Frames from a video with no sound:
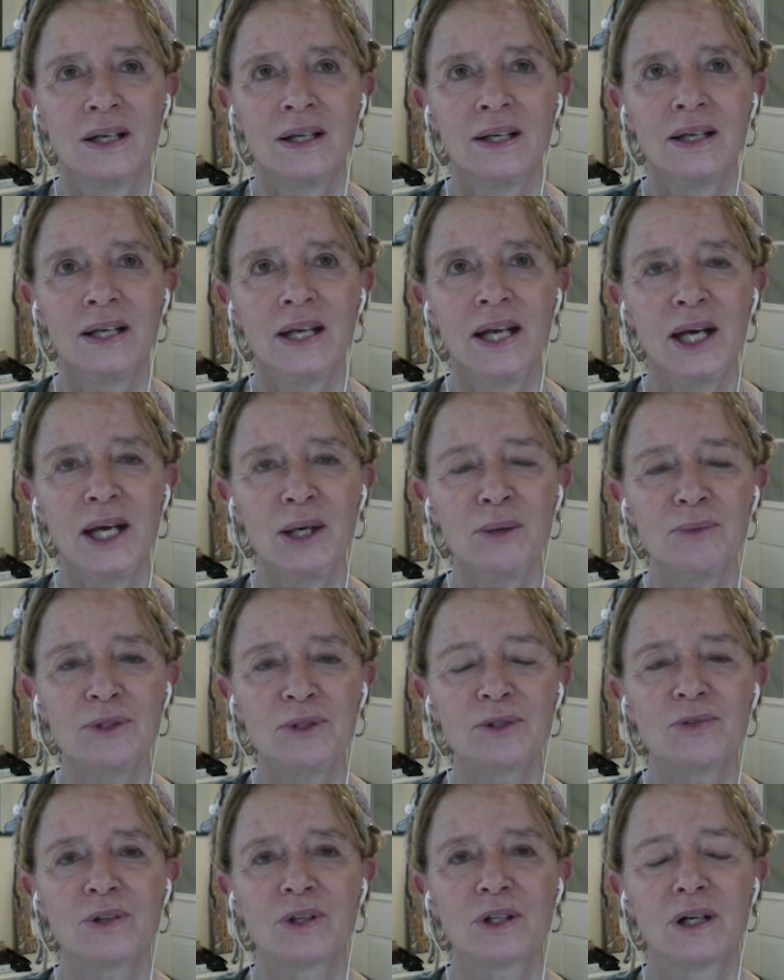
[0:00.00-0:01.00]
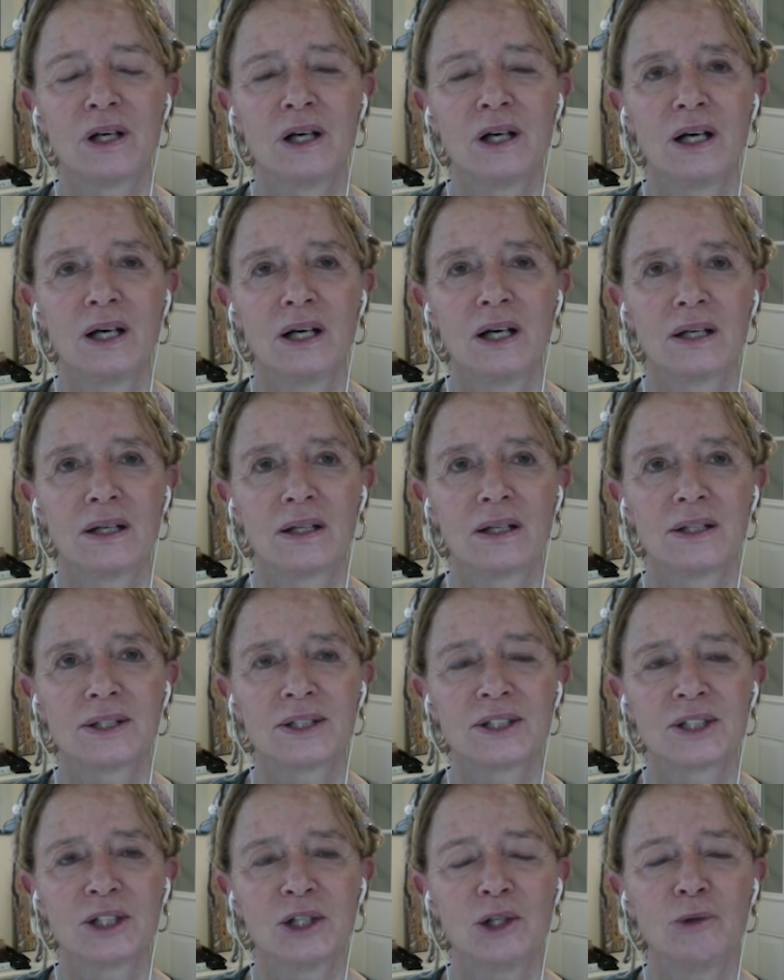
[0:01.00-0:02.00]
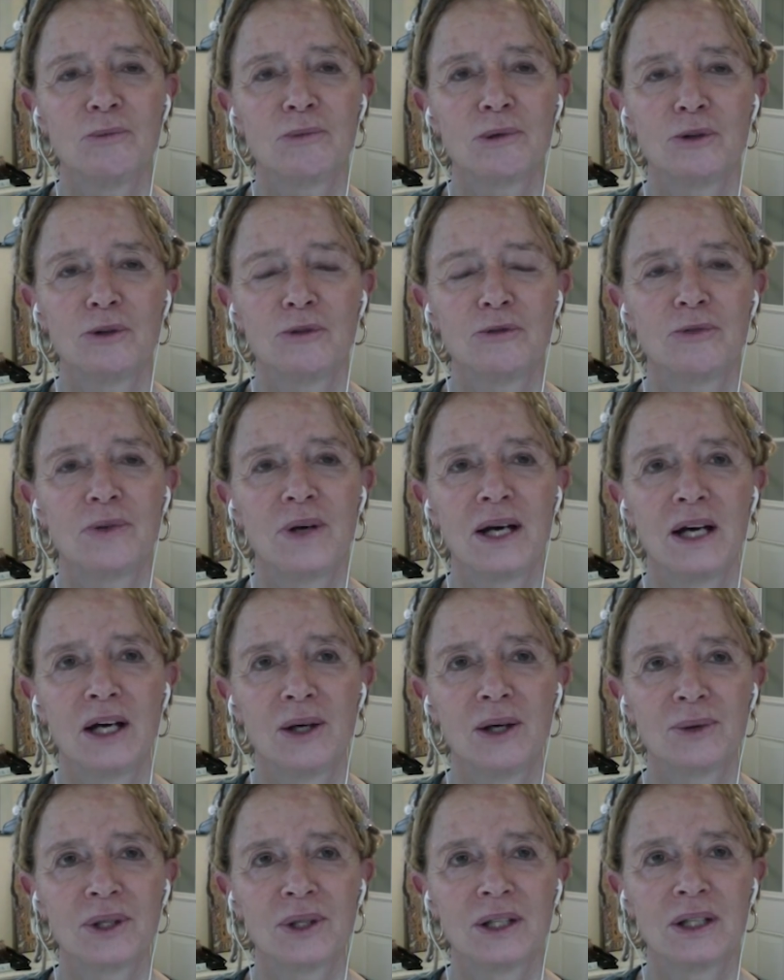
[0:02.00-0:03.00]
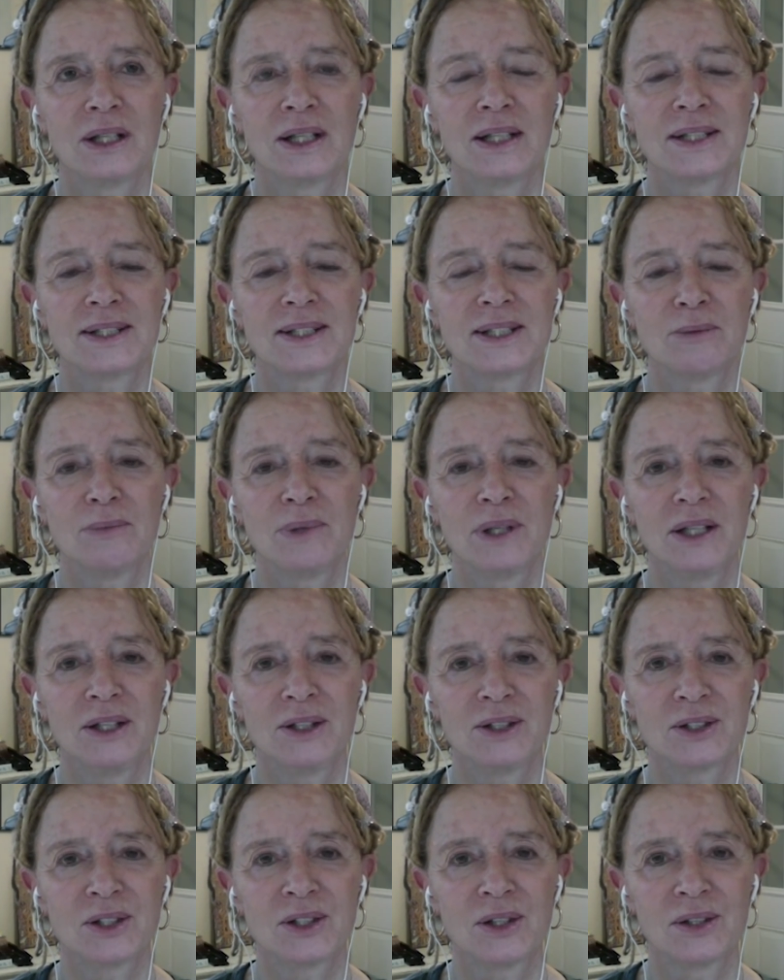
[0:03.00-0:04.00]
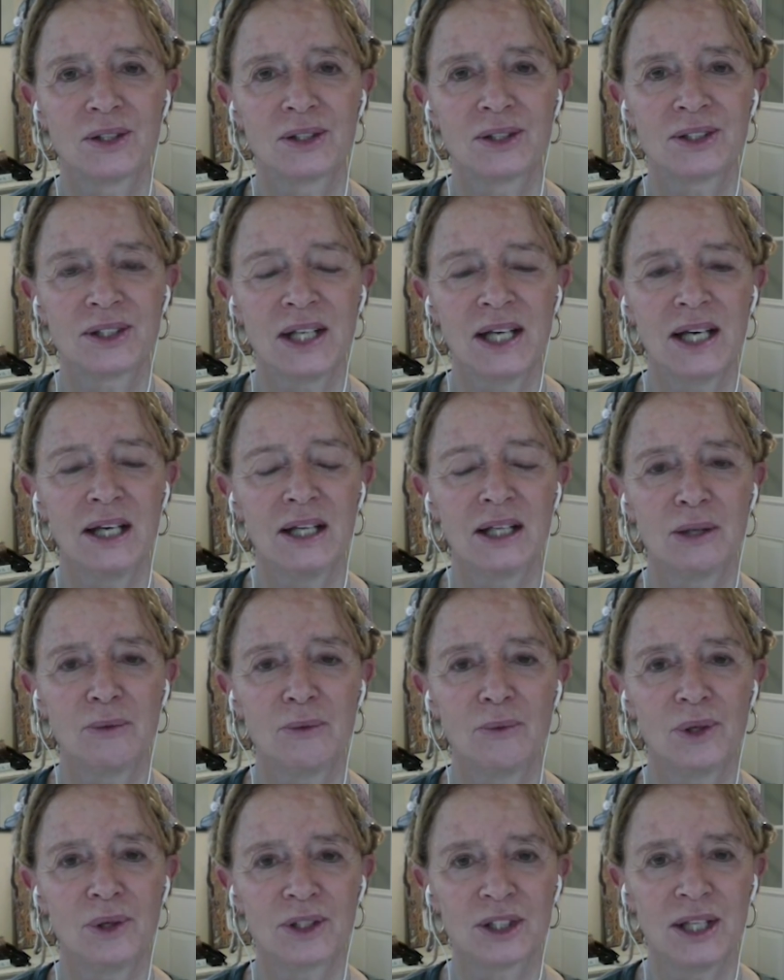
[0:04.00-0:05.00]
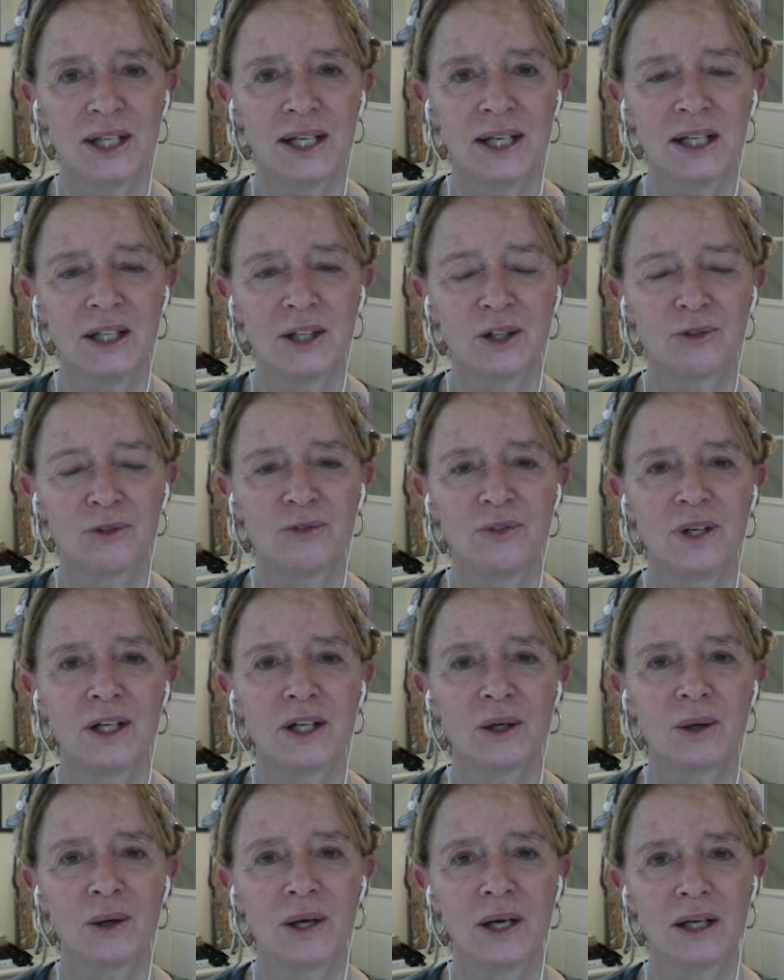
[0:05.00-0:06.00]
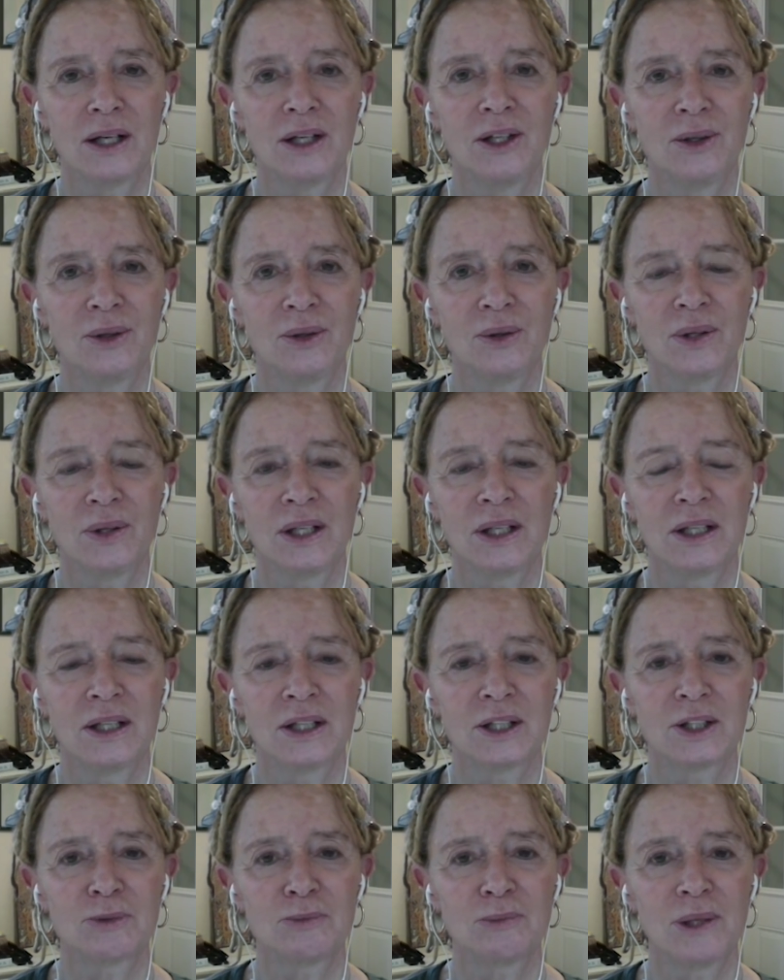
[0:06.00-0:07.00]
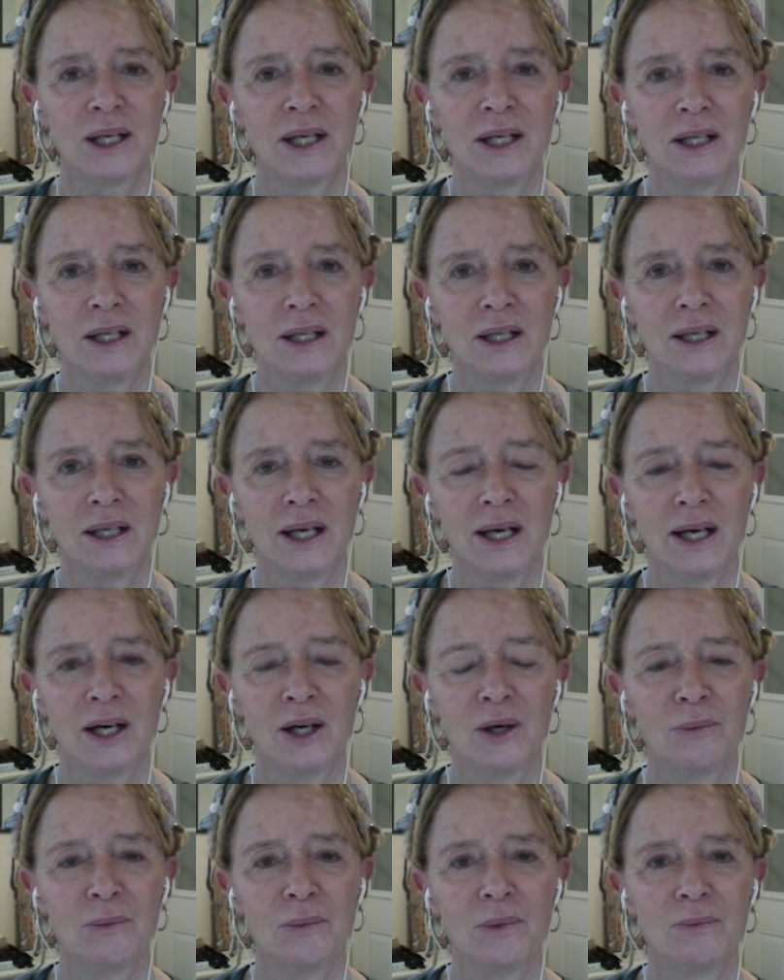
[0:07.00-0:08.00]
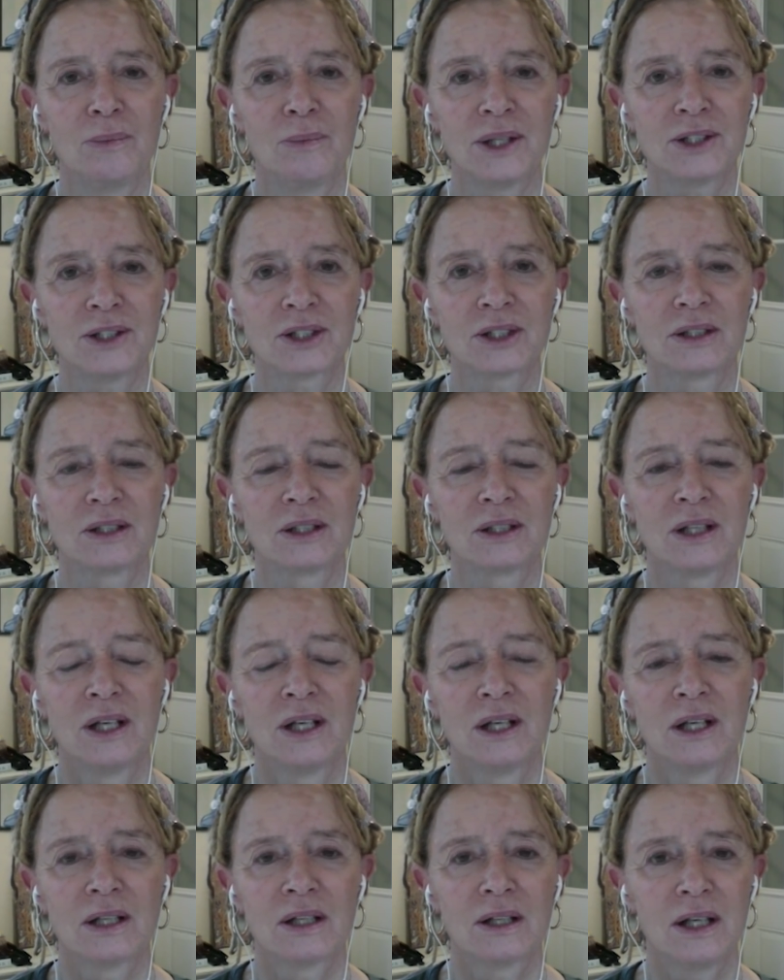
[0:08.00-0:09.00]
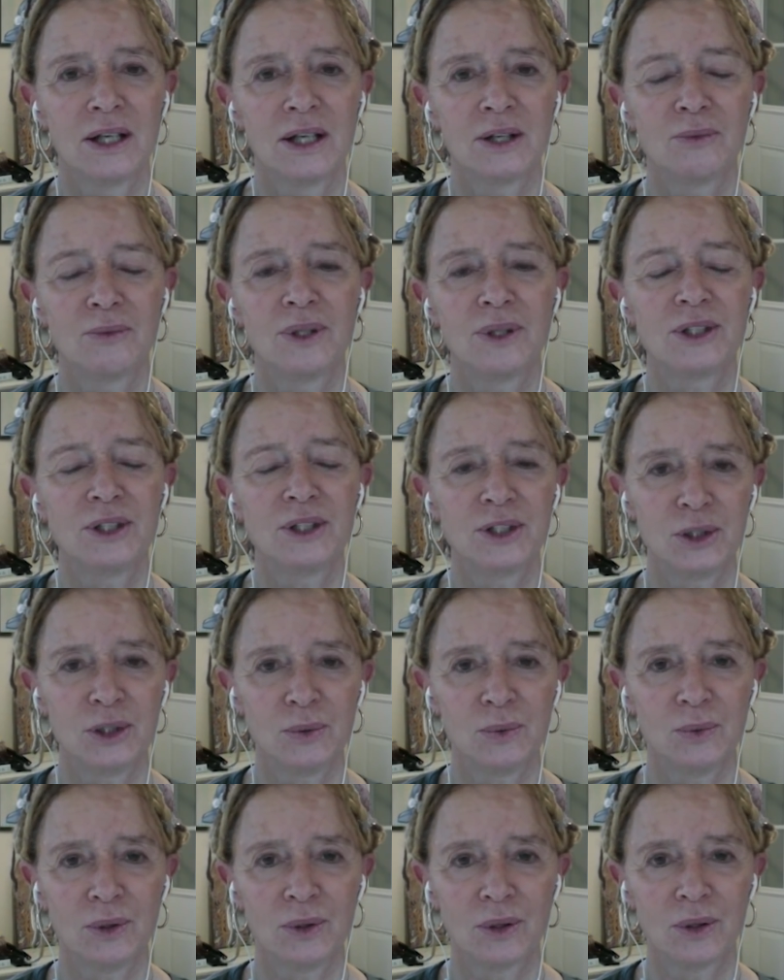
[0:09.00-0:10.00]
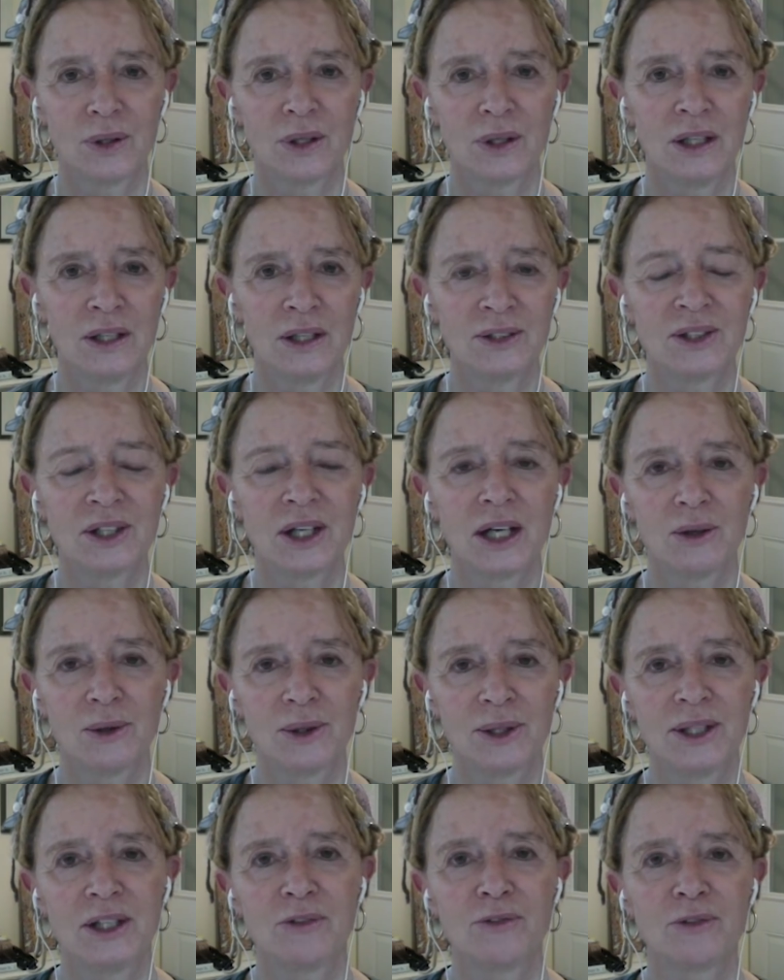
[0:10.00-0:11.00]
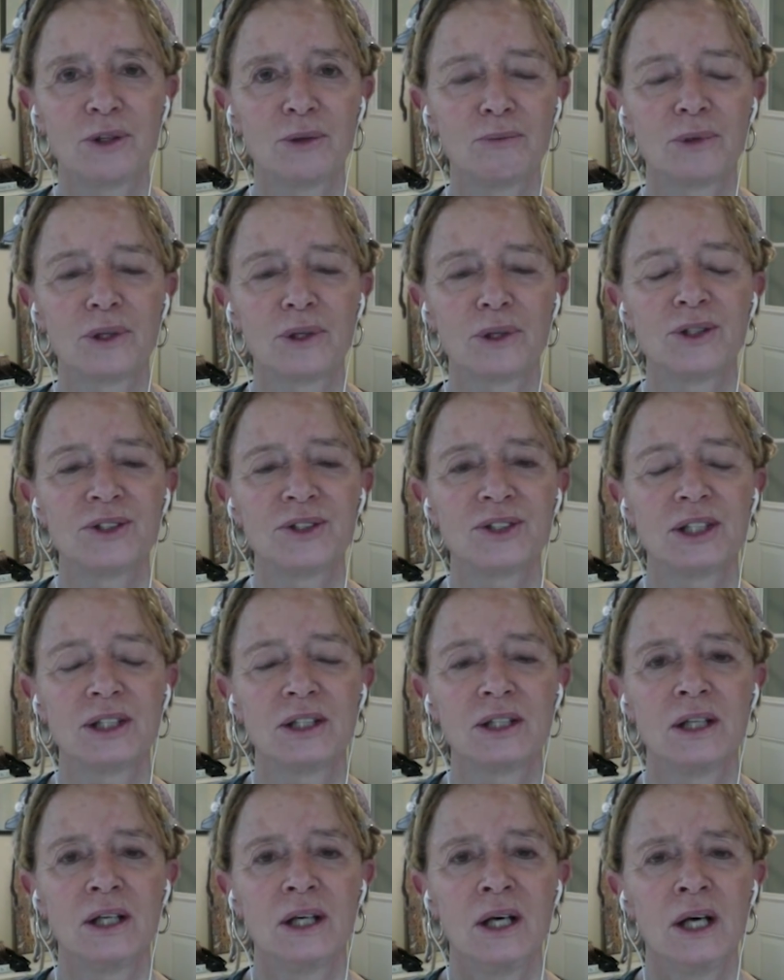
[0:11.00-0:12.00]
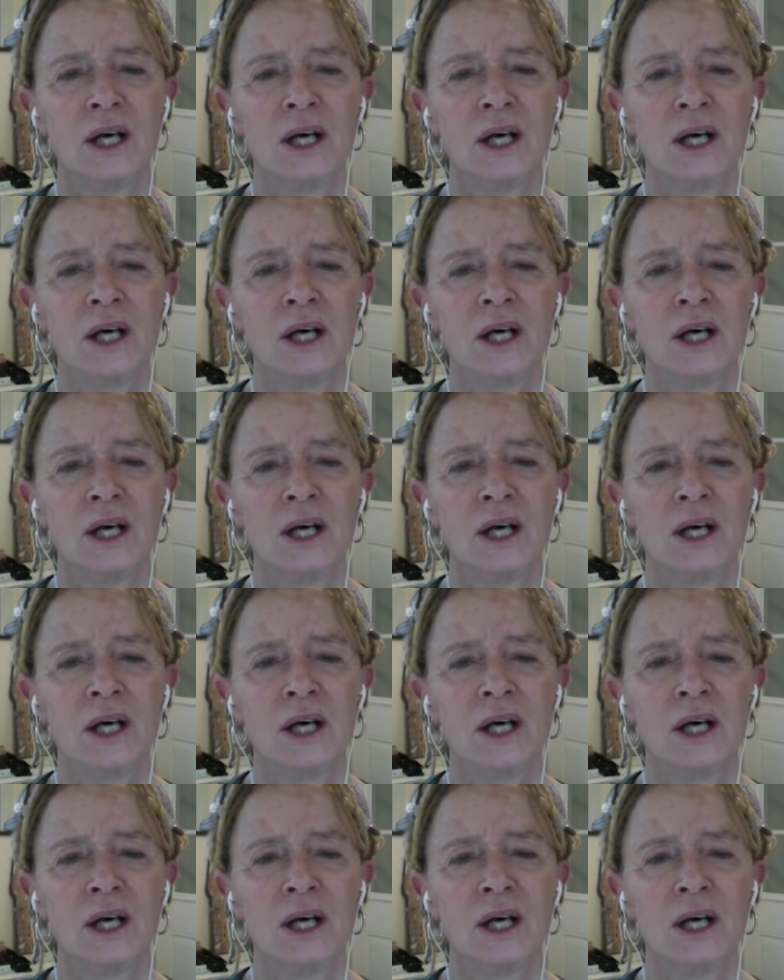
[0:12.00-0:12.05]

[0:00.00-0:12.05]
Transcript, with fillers: names for God are so profound unless somebody is saying them while shaking their finger at you and explaining how much God wishes you were an entirely different person.